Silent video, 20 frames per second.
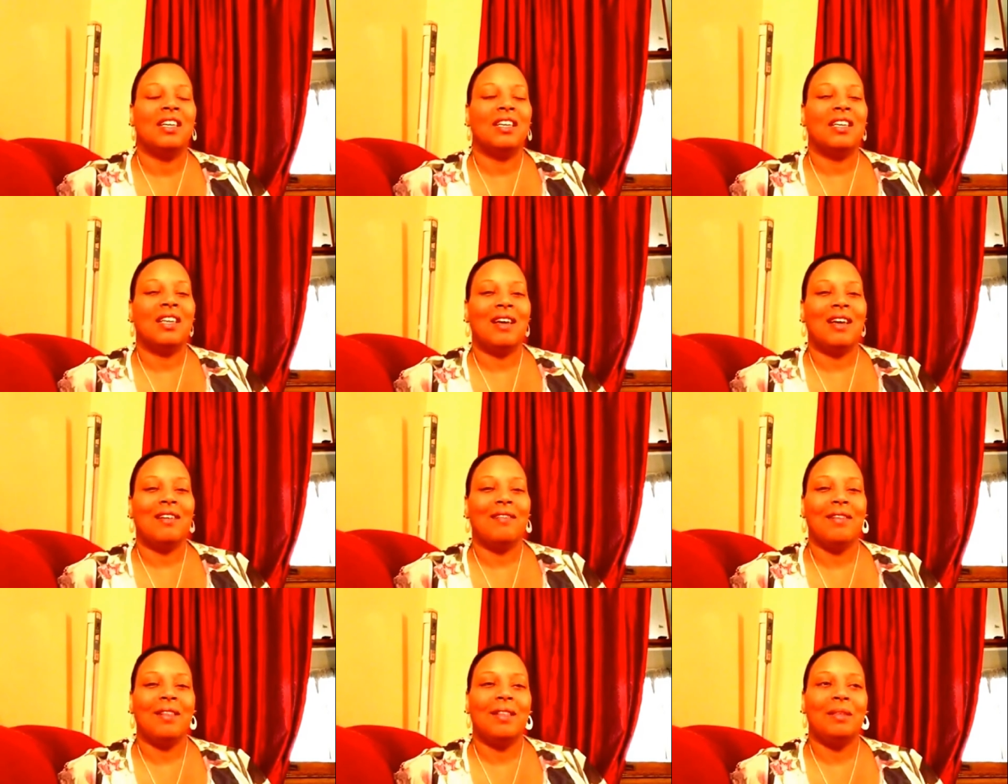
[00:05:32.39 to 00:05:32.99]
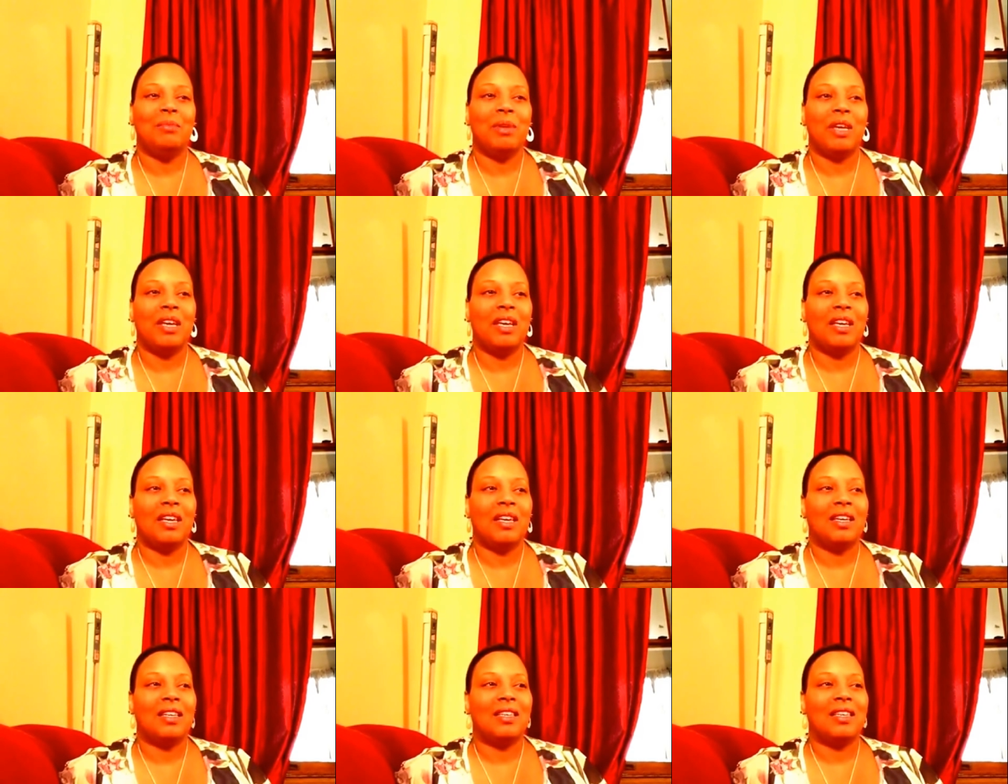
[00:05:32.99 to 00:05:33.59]
Not really
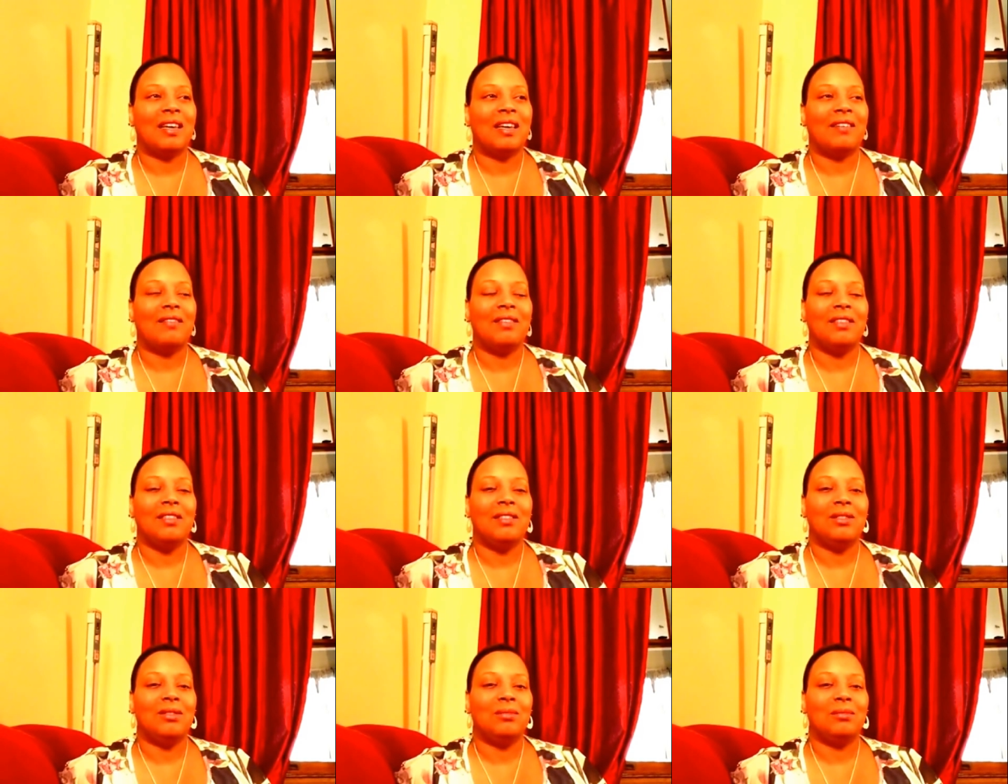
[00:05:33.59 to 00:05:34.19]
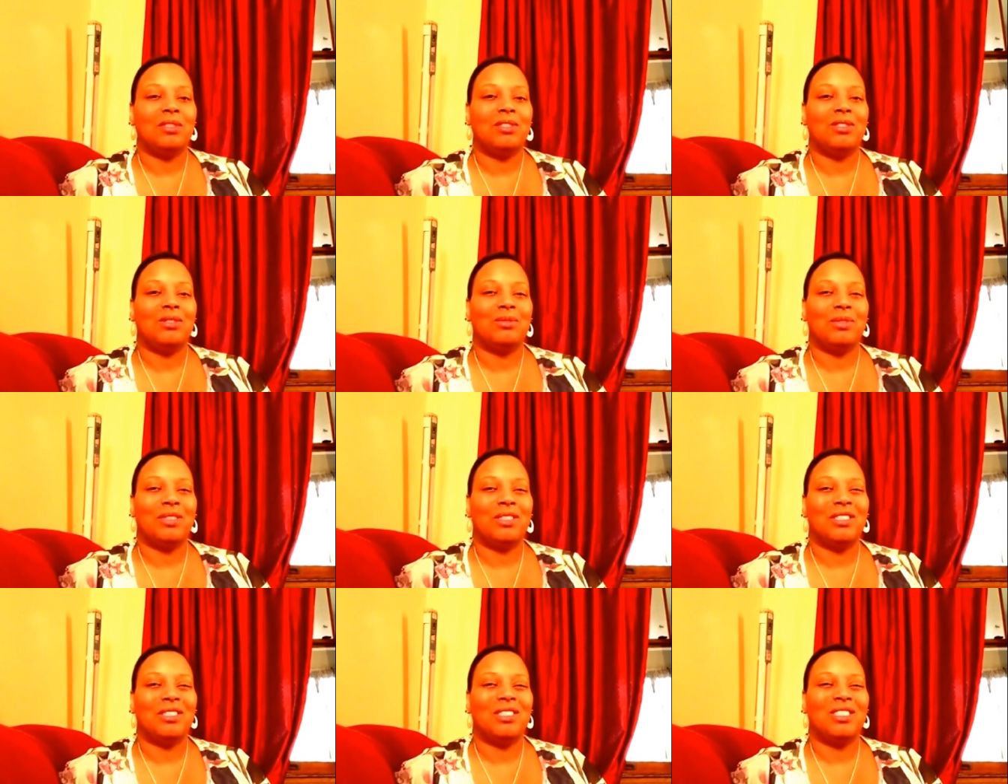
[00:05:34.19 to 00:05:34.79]
pain, not really too much
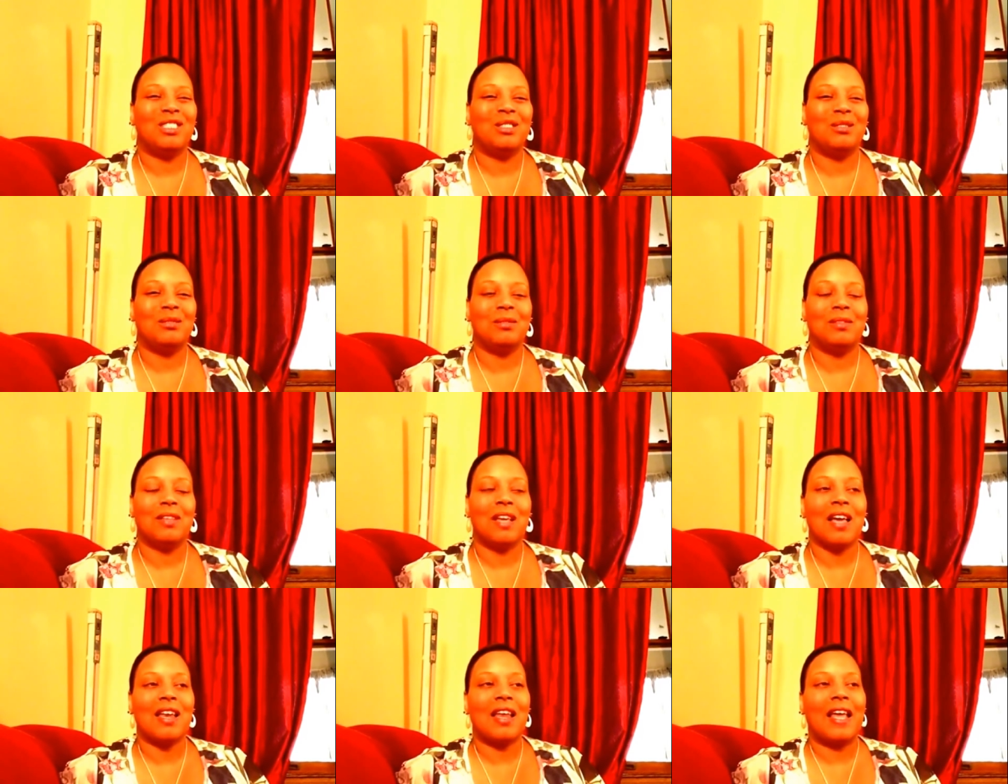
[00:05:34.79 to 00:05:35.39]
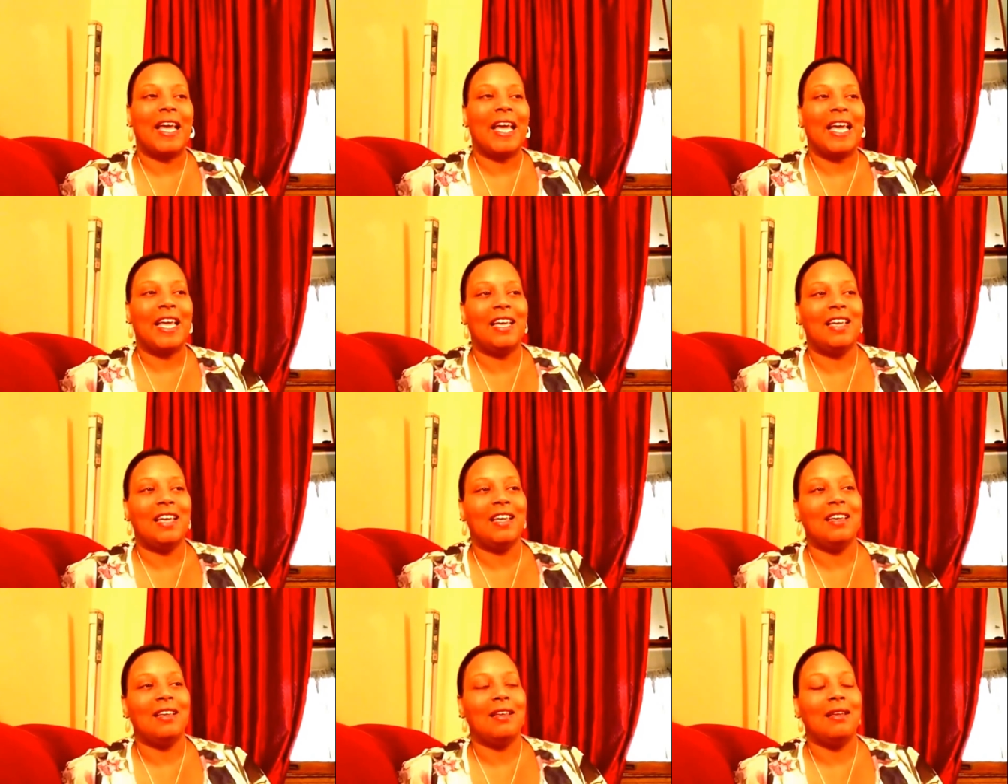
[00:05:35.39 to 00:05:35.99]
twinges, just kind of
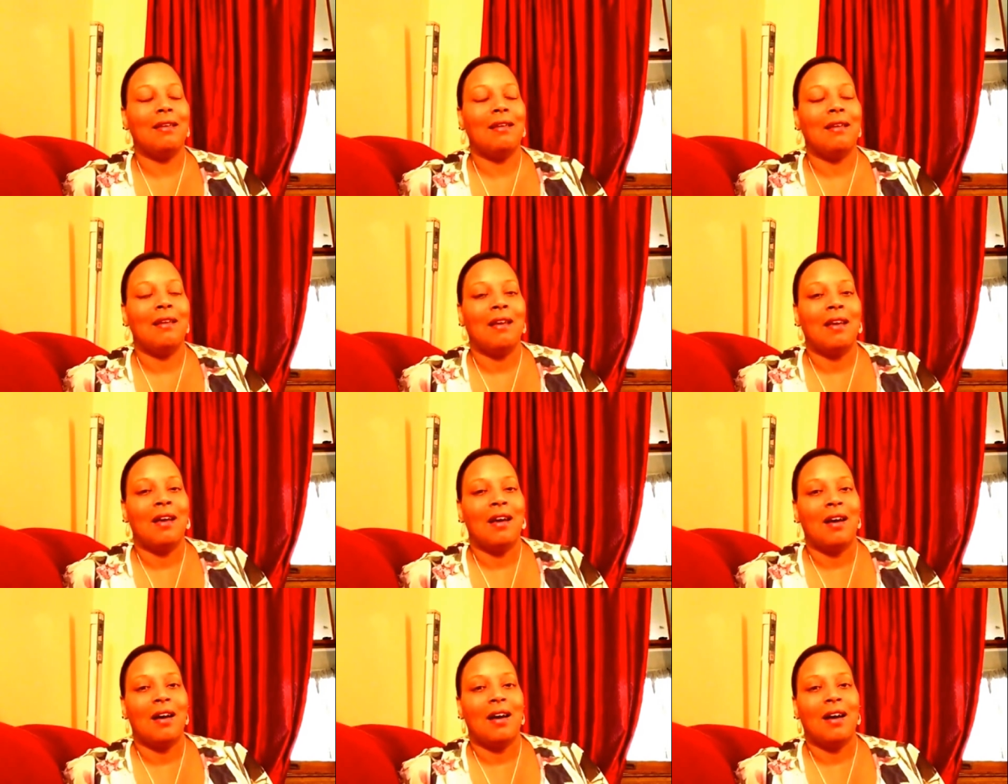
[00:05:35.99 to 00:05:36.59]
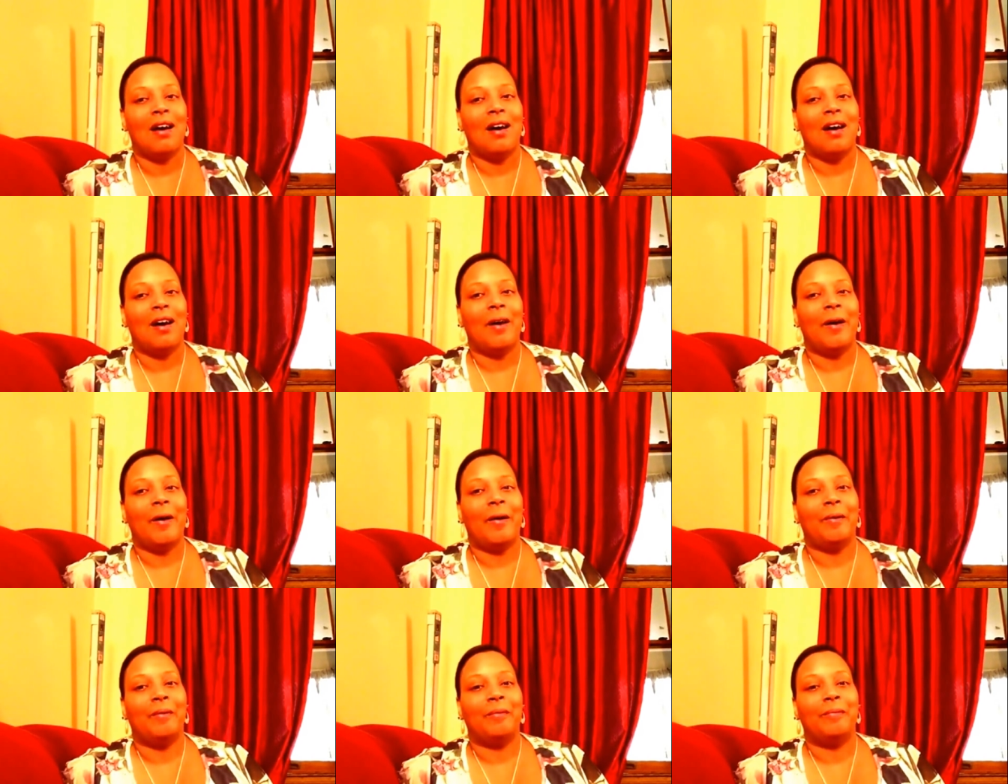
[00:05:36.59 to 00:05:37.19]
achy.
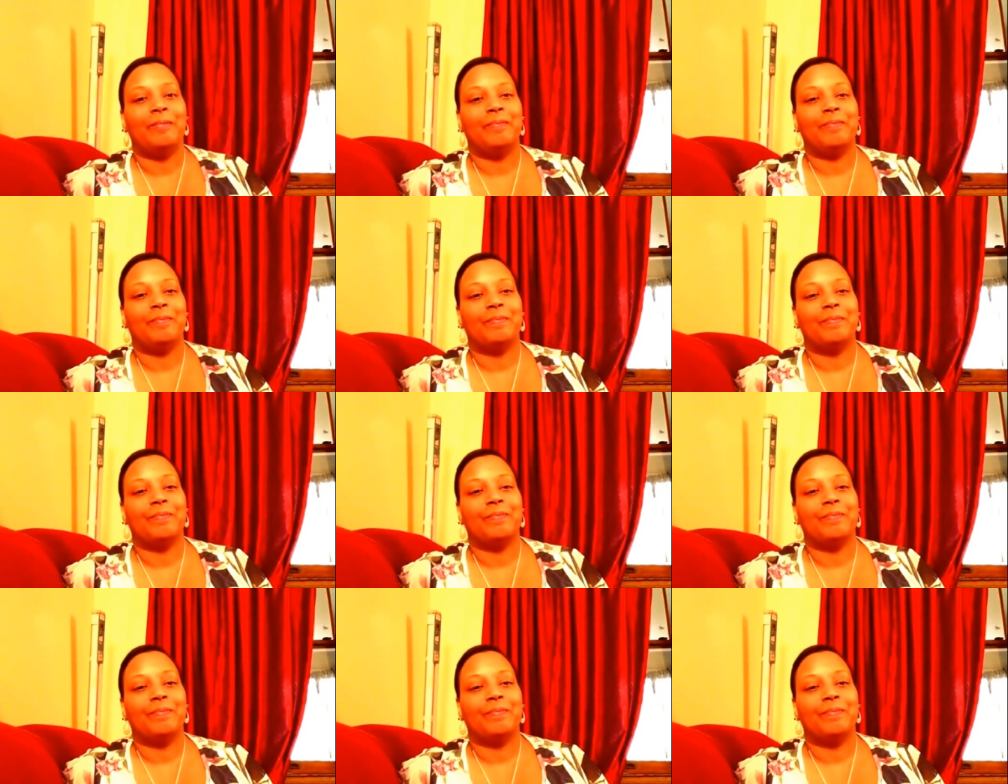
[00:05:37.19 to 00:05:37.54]
Um,